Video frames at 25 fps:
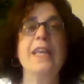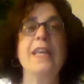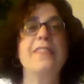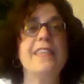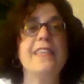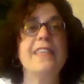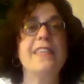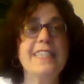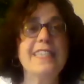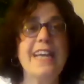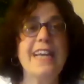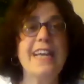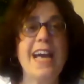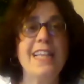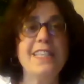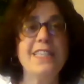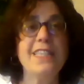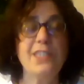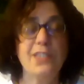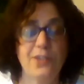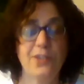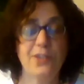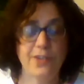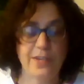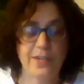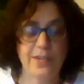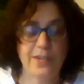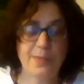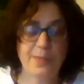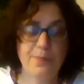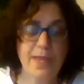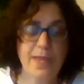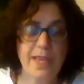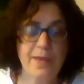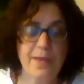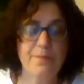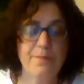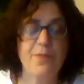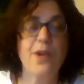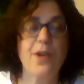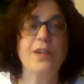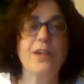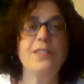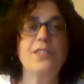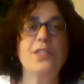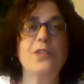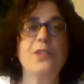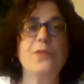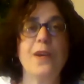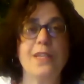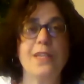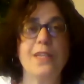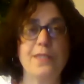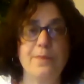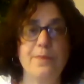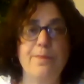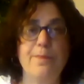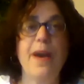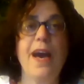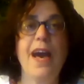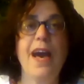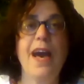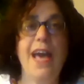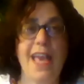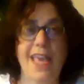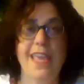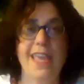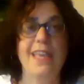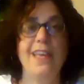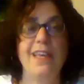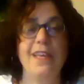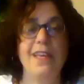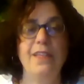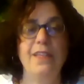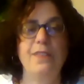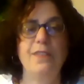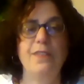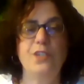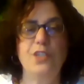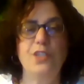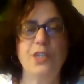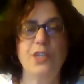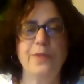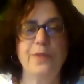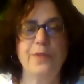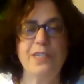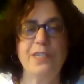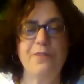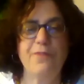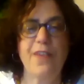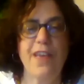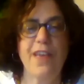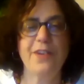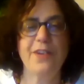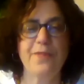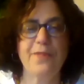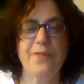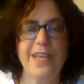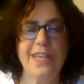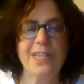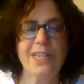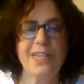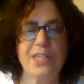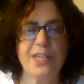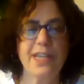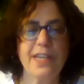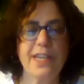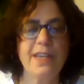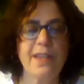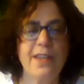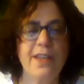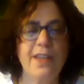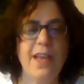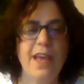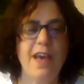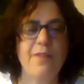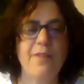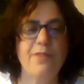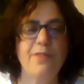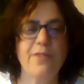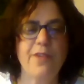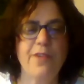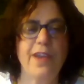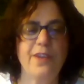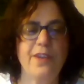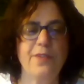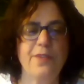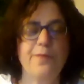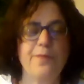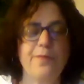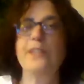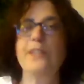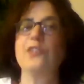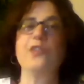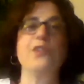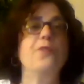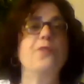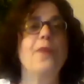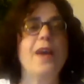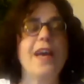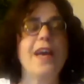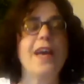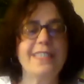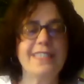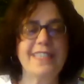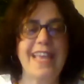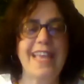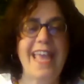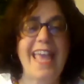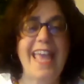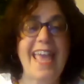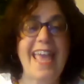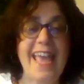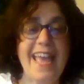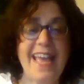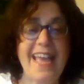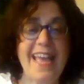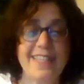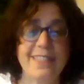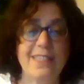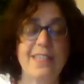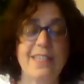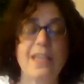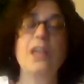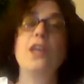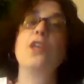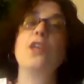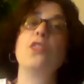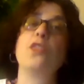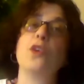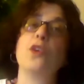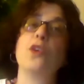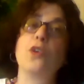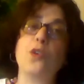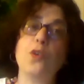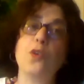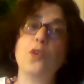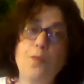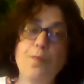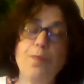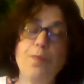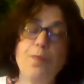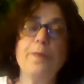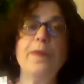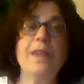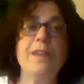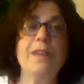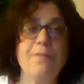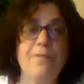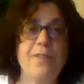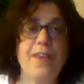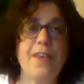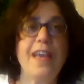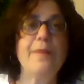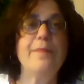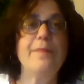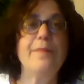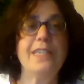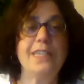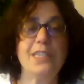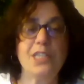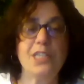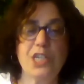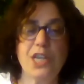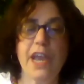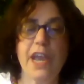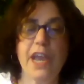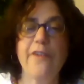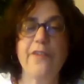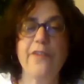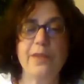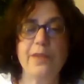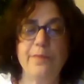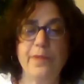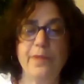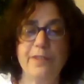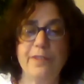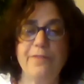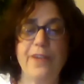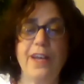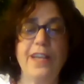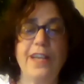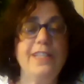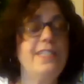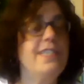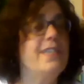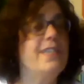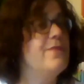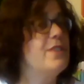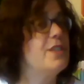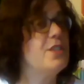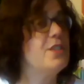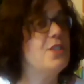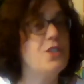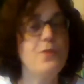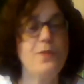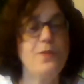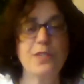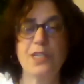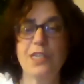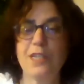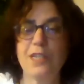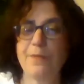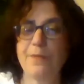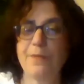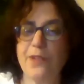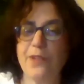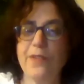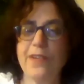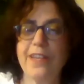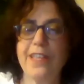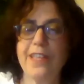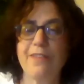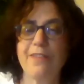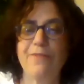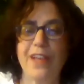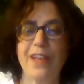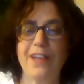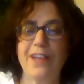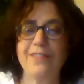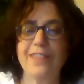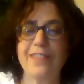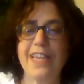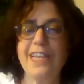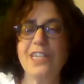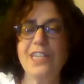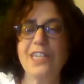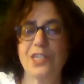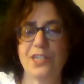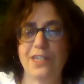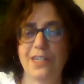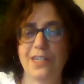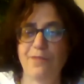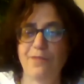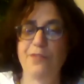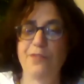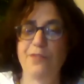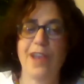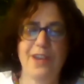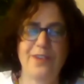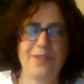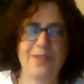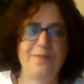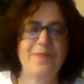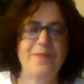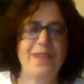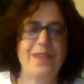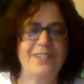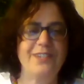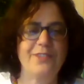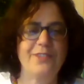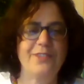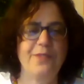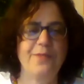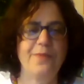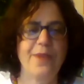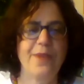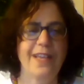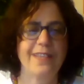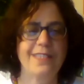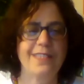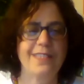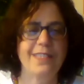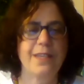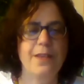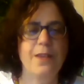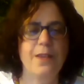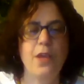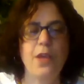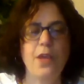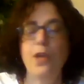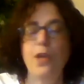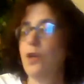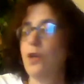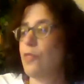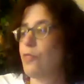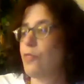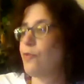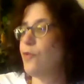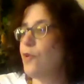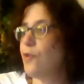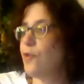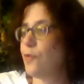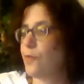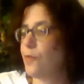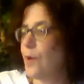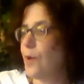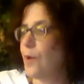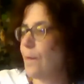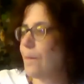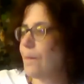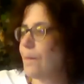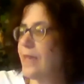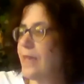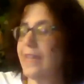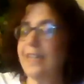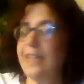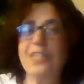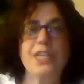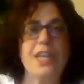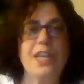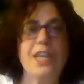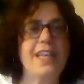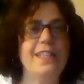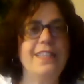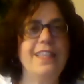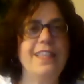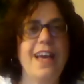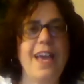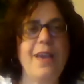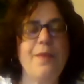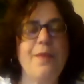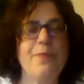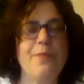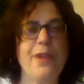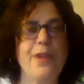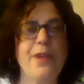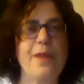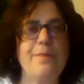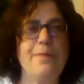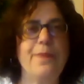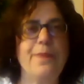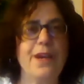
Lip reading: This concert is being brought to us by the Jewish Federation of Greater Metro West and the Cooperman Family Charitable Funds of the Jewish Community Foundation of Greater Metro West through PJ Library